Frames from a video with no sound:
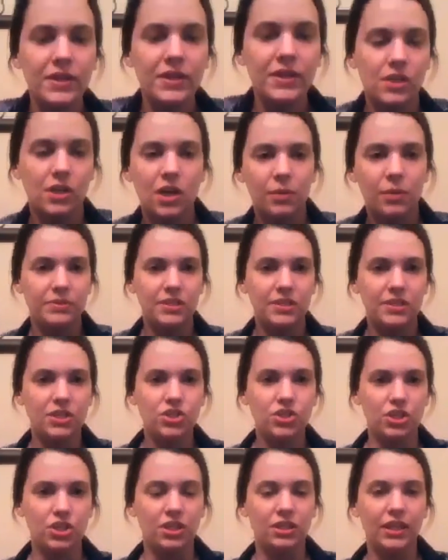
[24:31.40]
a
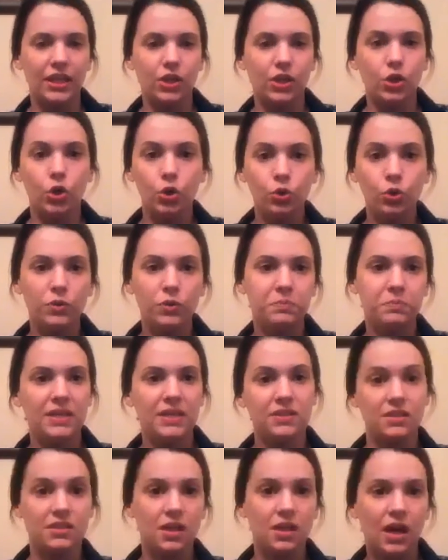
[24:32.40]
competition, like who would be at
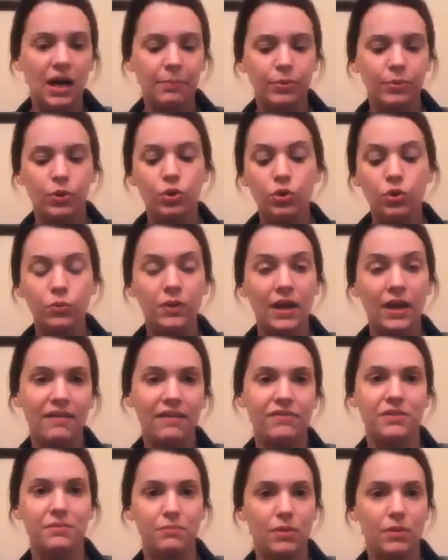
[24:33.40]
the top, who would
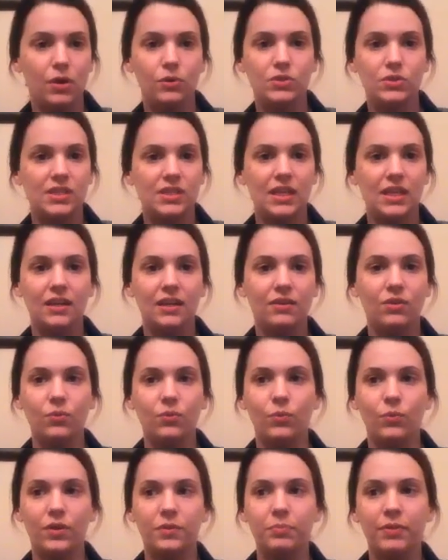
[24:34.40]
have the most.
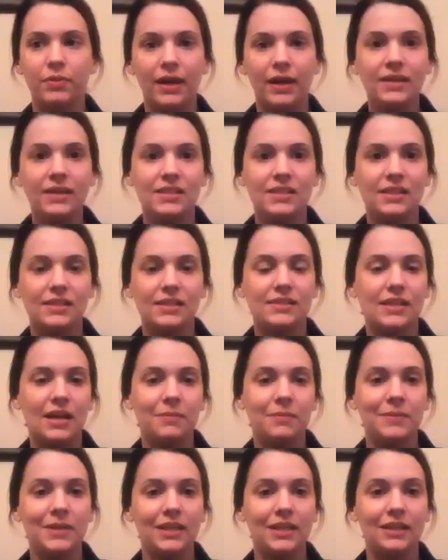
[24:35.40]
And with Plexus, I
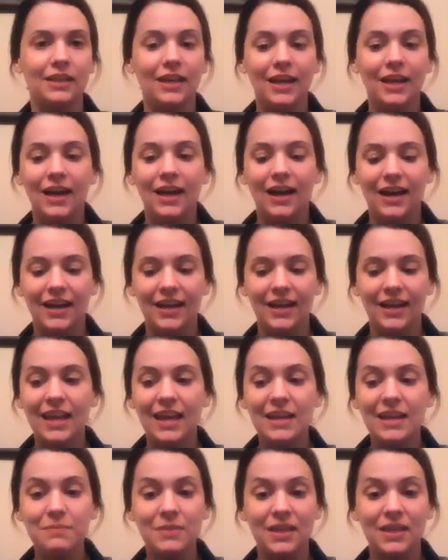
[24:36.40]
mean, I
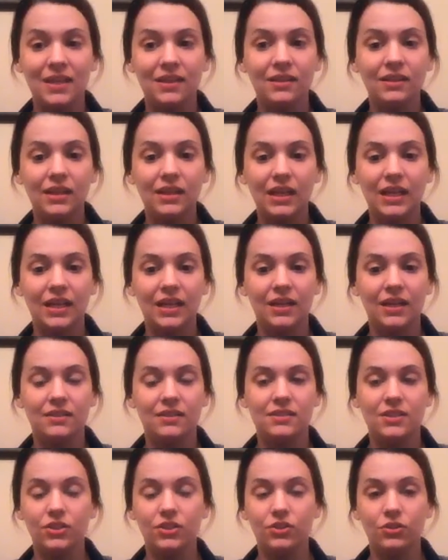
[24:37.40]
came in
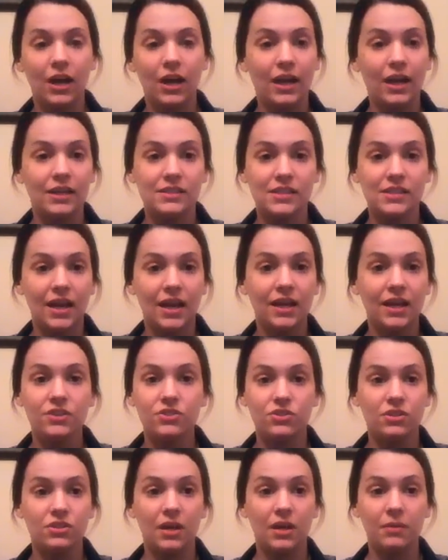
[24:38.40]
and you guys,
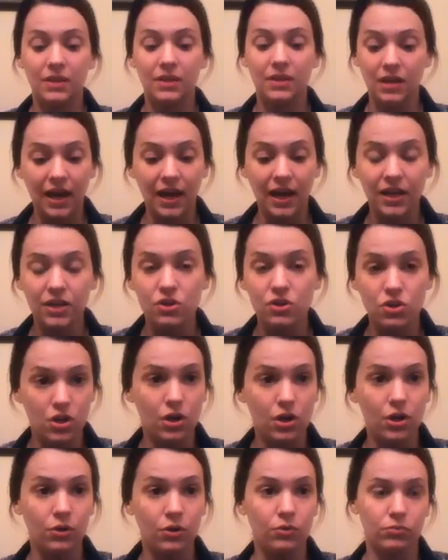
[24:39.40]
I mean, I
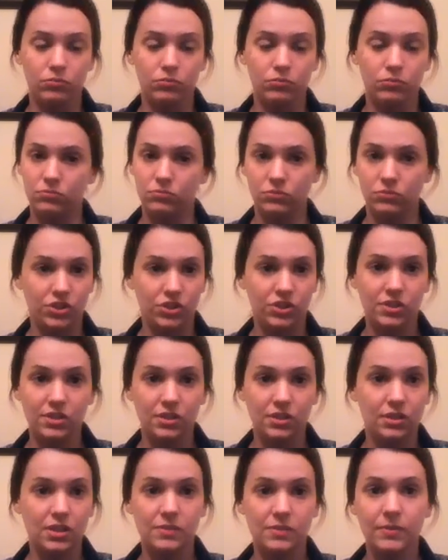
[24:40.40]
know just
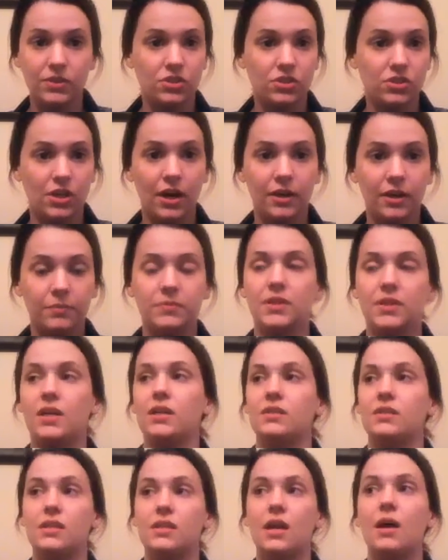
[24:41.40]
as much as Autumn
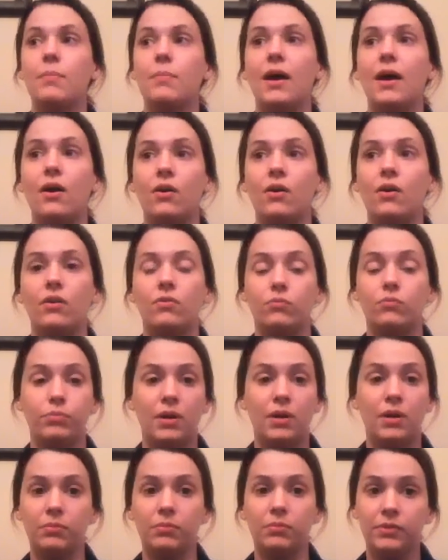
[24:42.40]
does about,
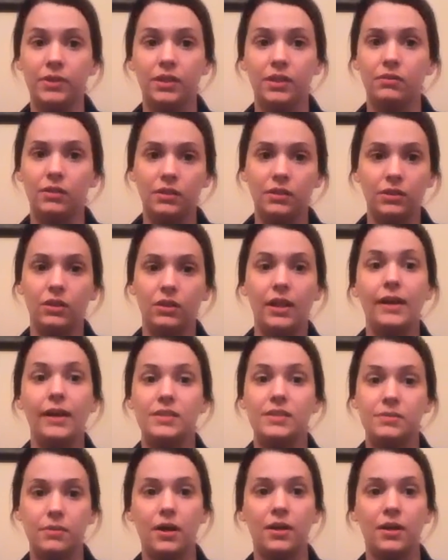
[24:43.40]
probably a little
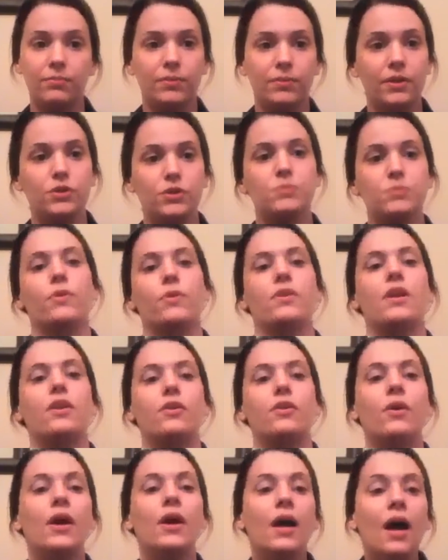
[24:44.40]
less. Autumn probably knows more than I
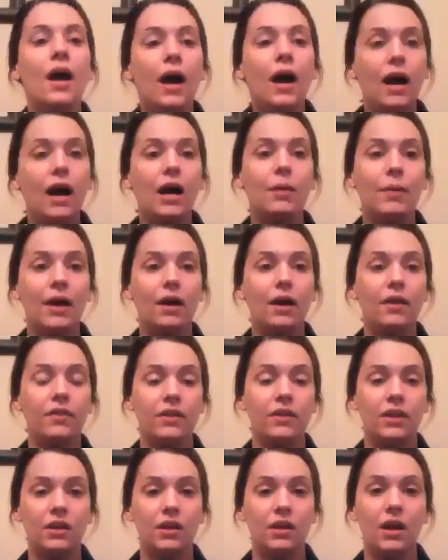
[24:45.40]
do about
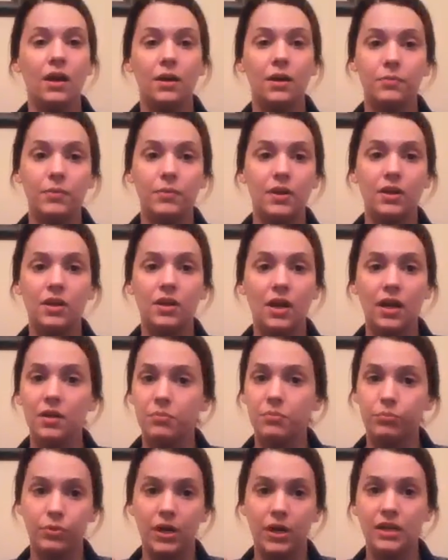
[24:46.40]
the
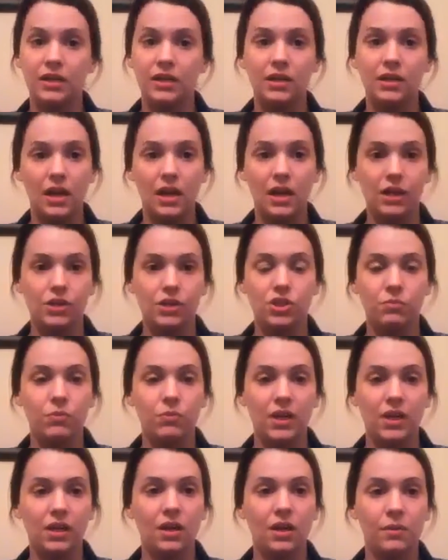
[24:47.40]
gut brain connection when
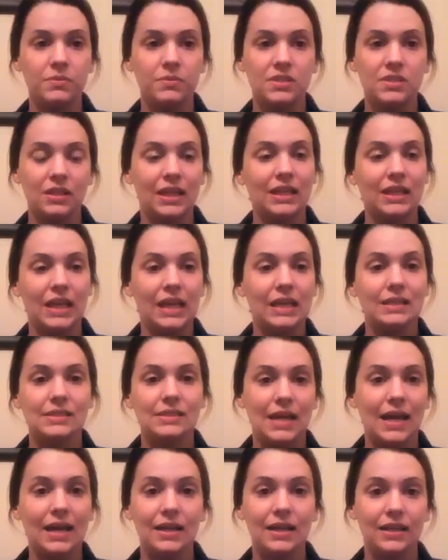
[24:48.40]
it comes to like
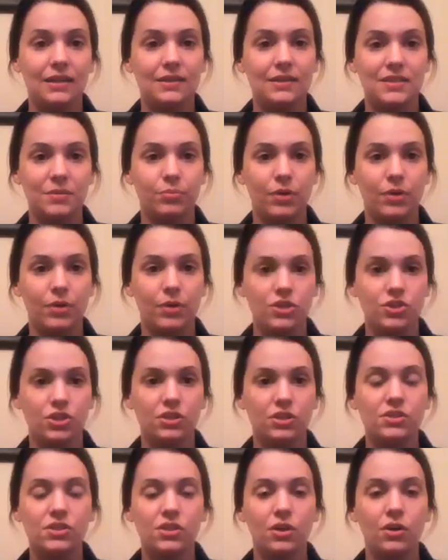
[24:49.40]
anxiety and
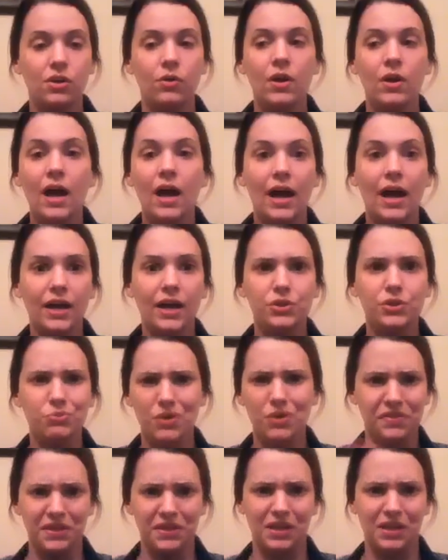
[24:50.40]
depression. So I knew
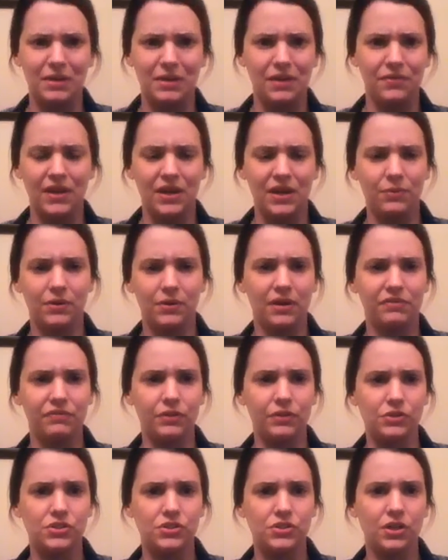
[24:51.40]
nothing about that when I
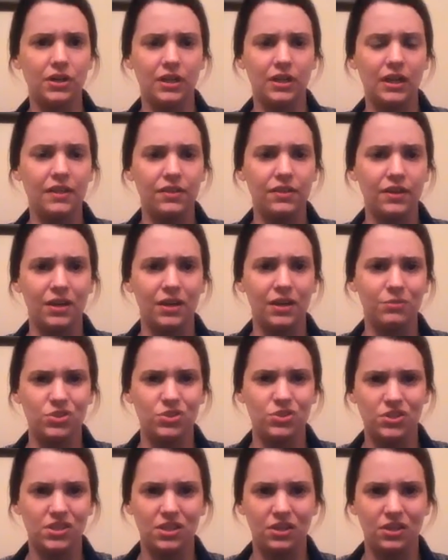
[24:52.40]
first started. I thought I was
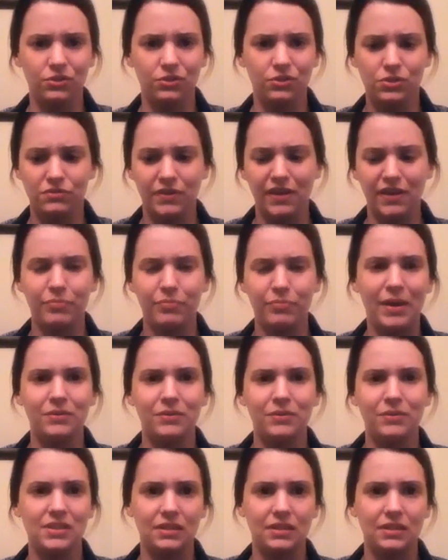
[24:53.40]
just going to lose 5
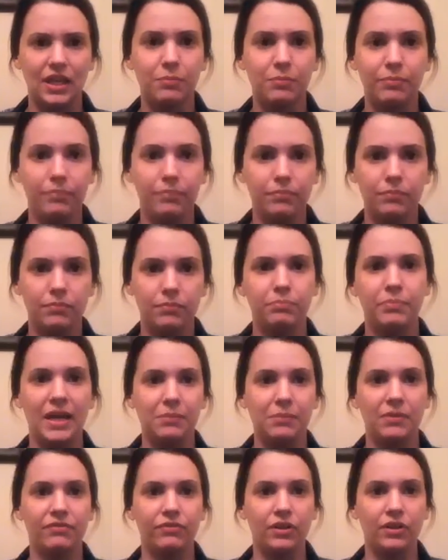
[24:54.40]
pounds and like beg
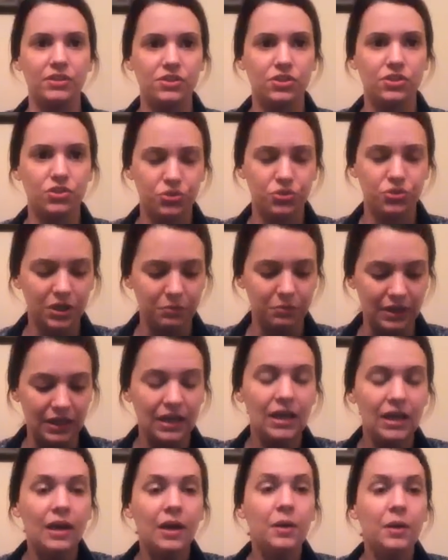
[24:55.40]
my friends to join me.
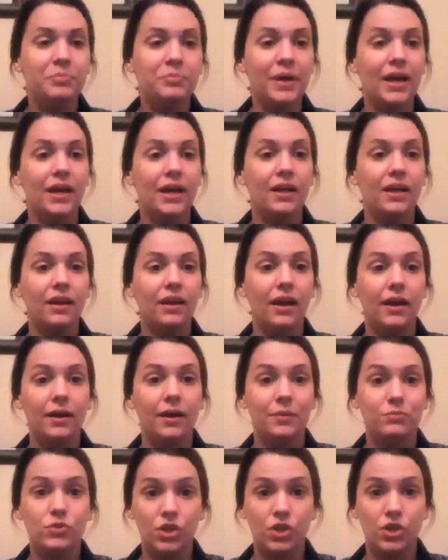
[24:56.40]
But
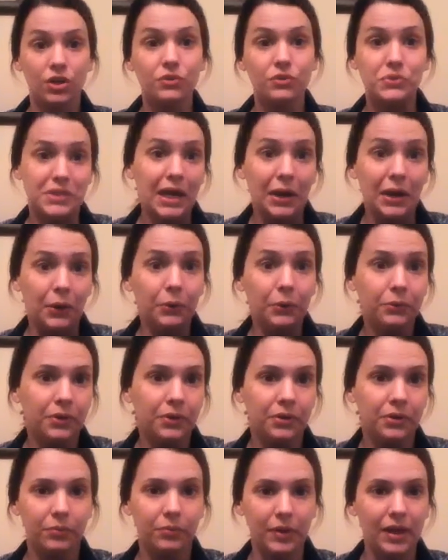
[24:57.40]
turns out
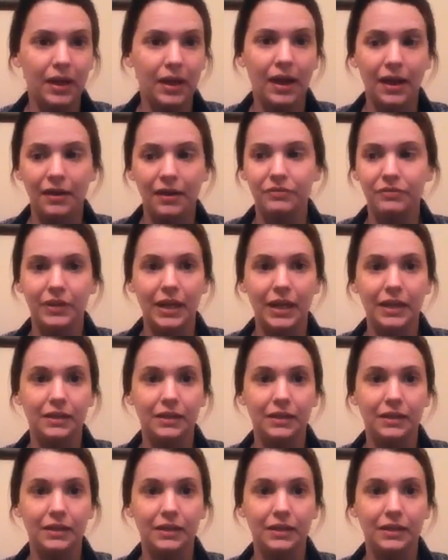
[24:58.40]
we have like
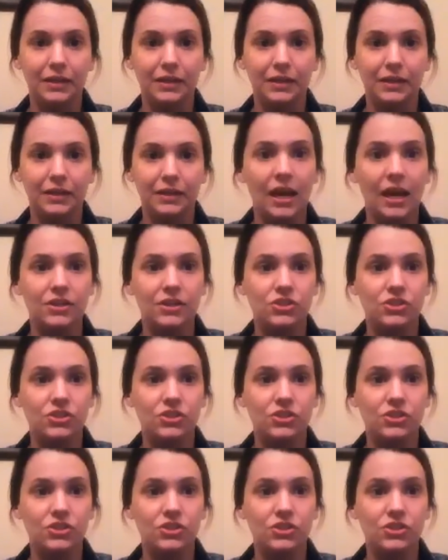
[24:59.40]
cutting edge